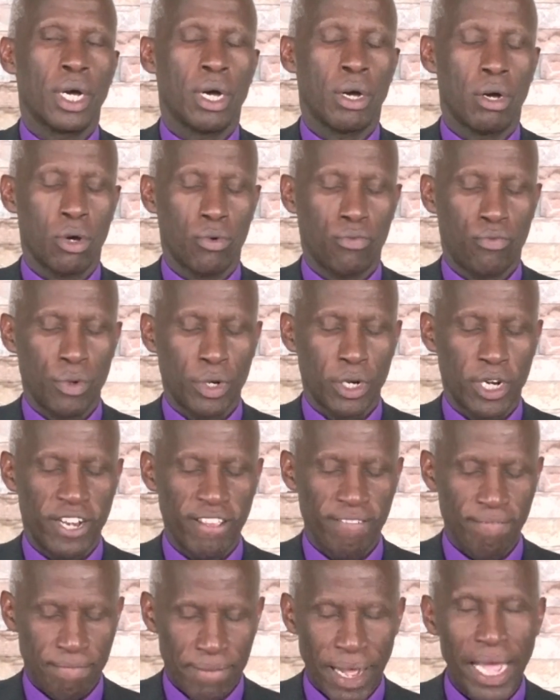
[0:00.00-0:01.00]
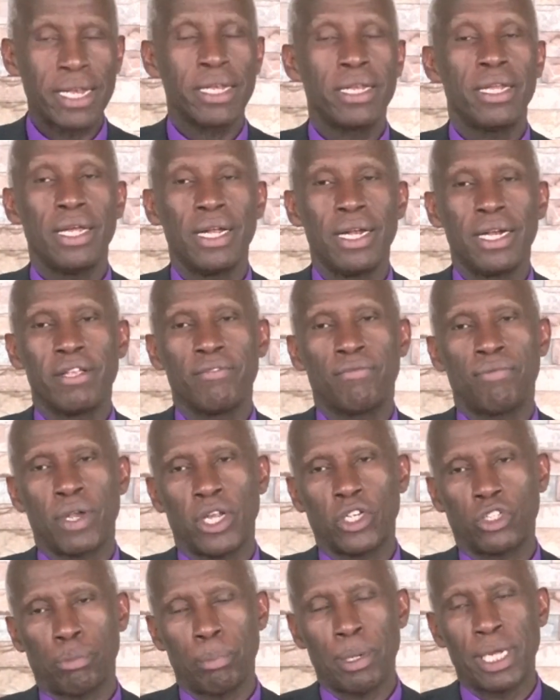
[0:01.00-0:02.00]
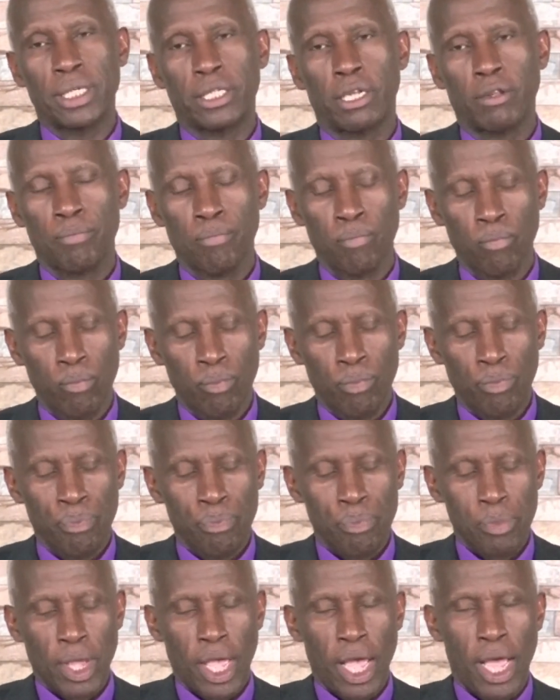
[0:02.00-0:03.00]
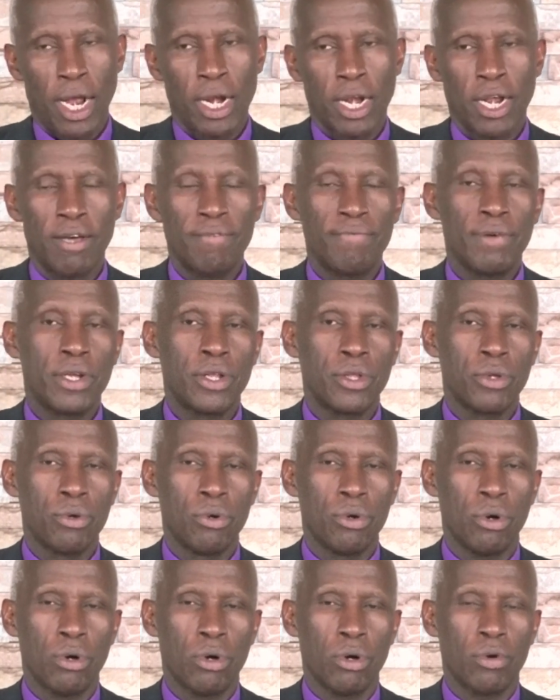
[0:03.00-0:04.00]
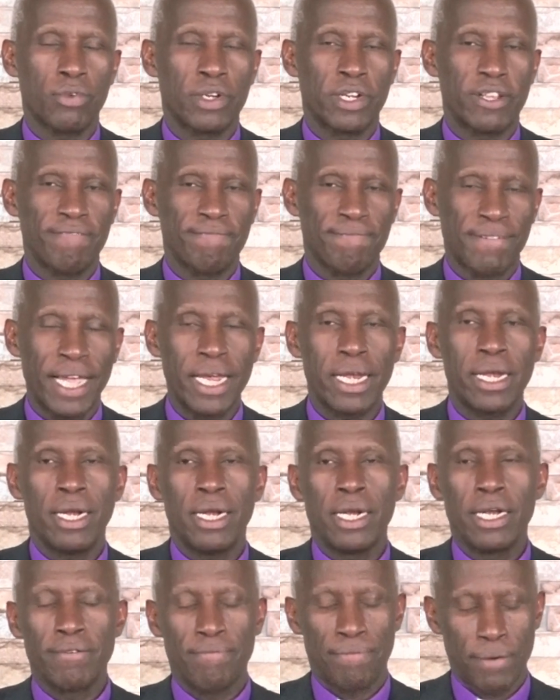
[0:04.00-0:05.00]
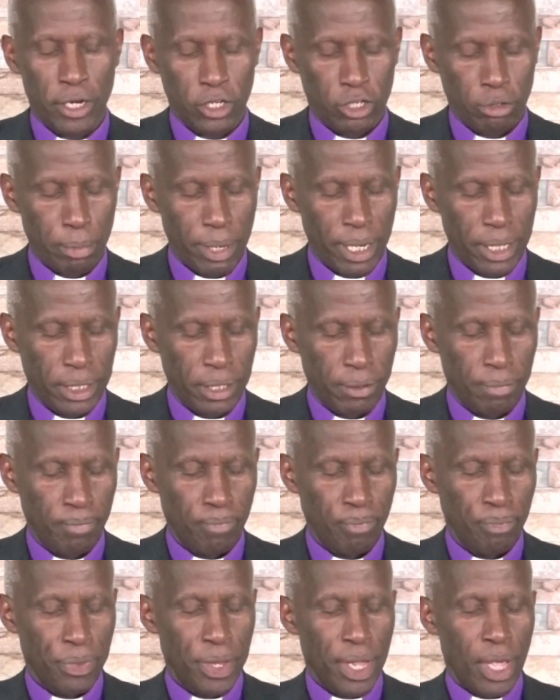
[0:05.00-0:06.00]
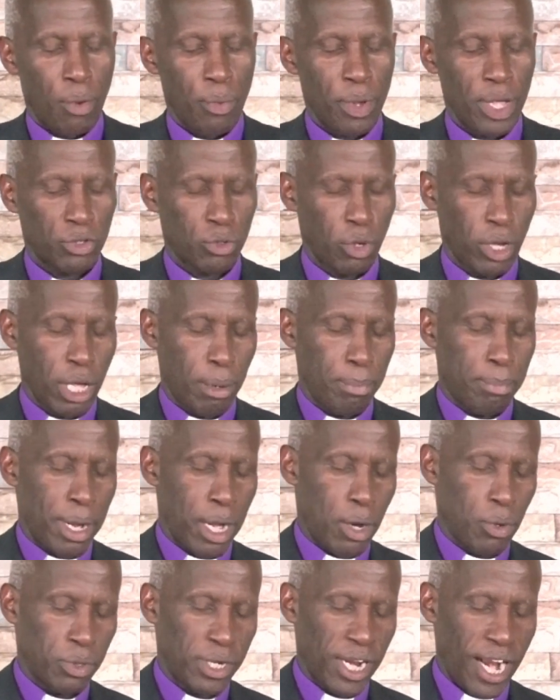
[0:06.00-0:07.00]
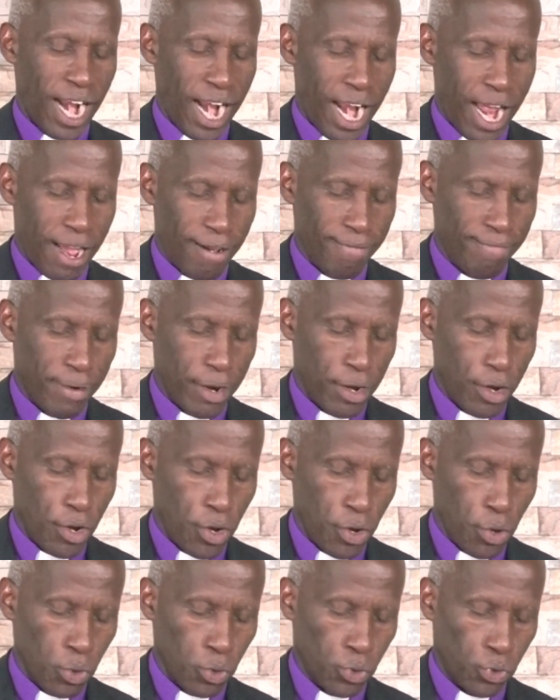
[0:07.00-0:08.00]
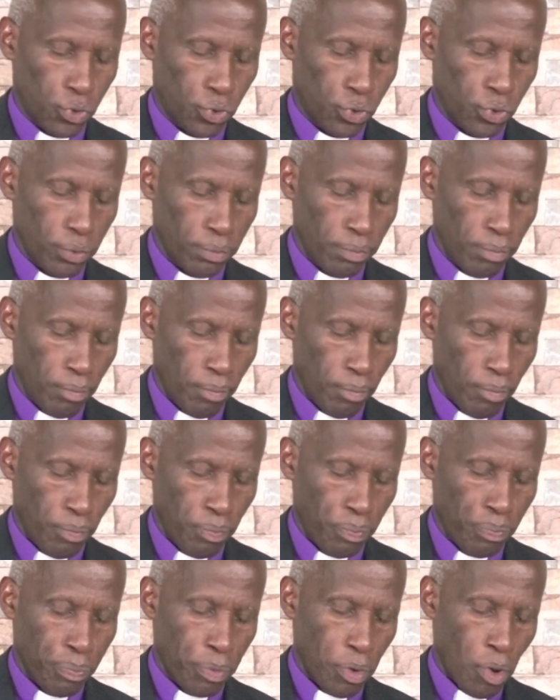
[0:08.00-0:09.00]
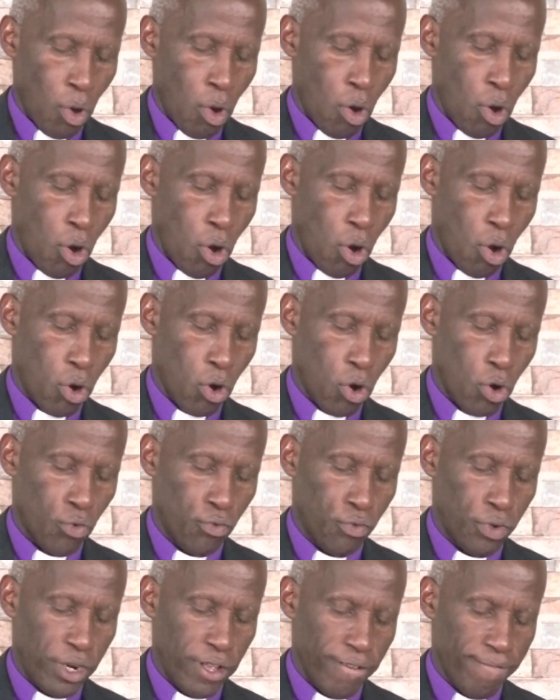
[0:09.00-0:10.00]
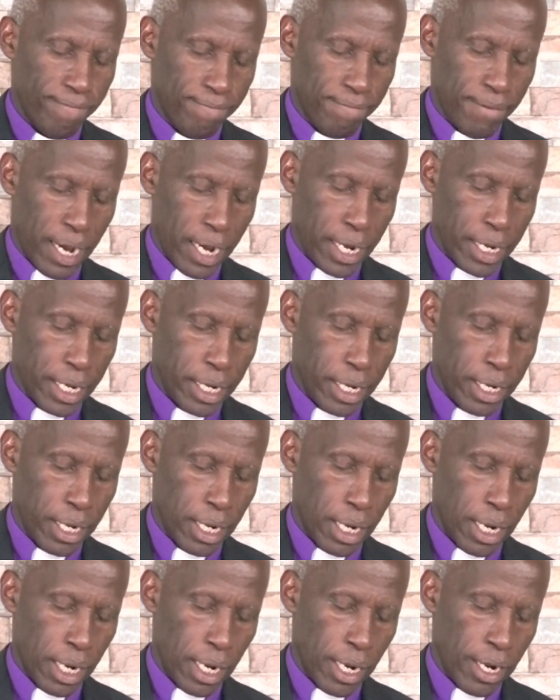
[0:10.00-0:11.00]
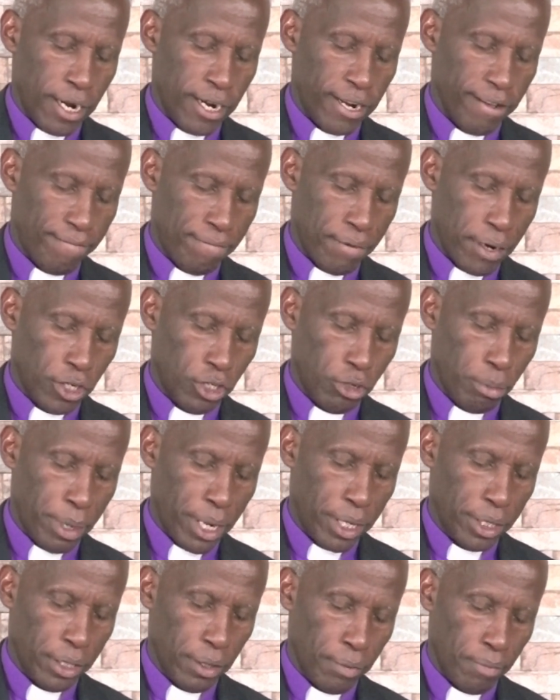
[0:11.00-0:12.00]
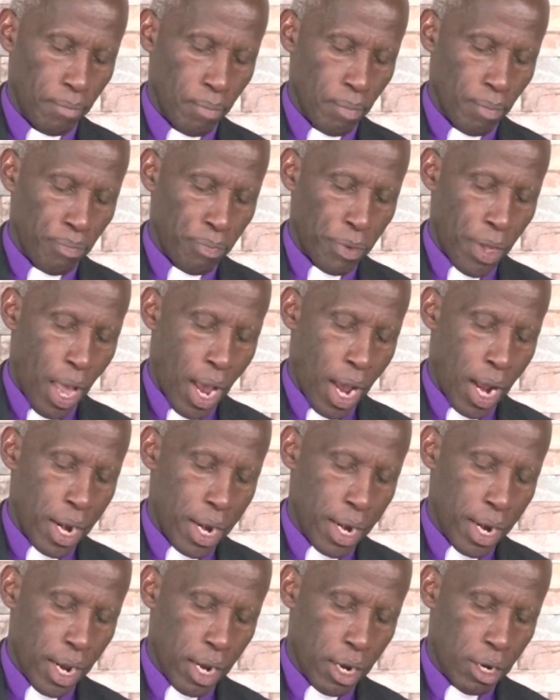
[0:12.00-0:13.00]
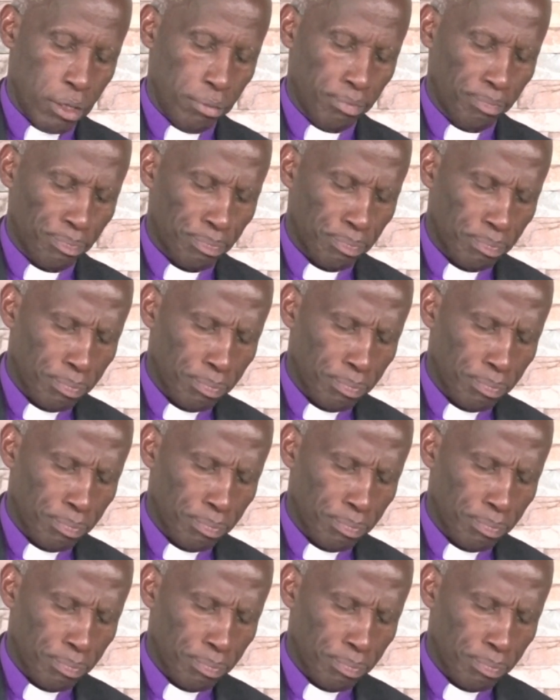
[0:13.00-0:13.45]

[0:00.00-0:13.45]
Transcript: of divine refreshment. An avenue of divine refreshment. We are talking about avenues of divine refreshment. Now,